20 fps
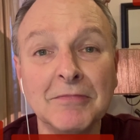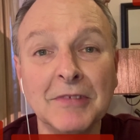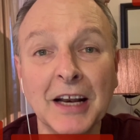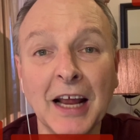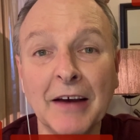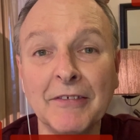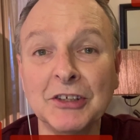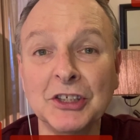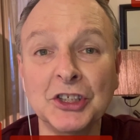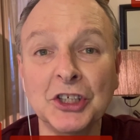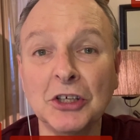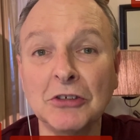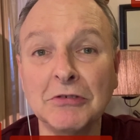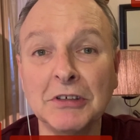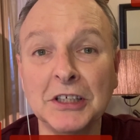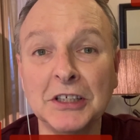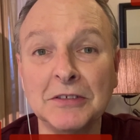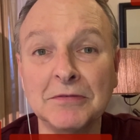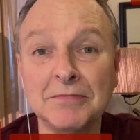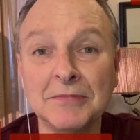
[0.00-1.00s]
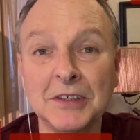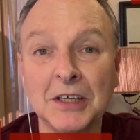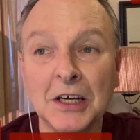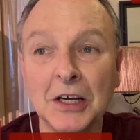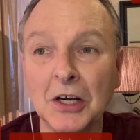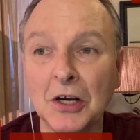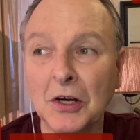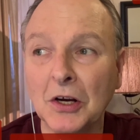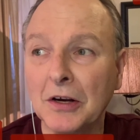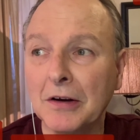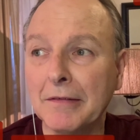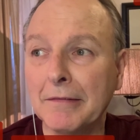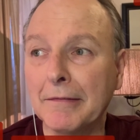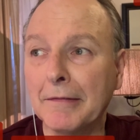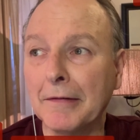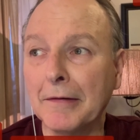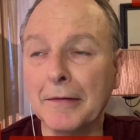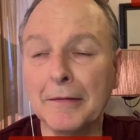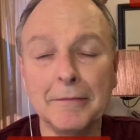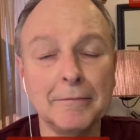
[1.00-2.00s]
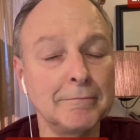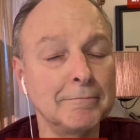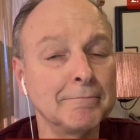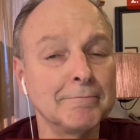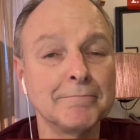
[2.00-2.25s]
and having children? Or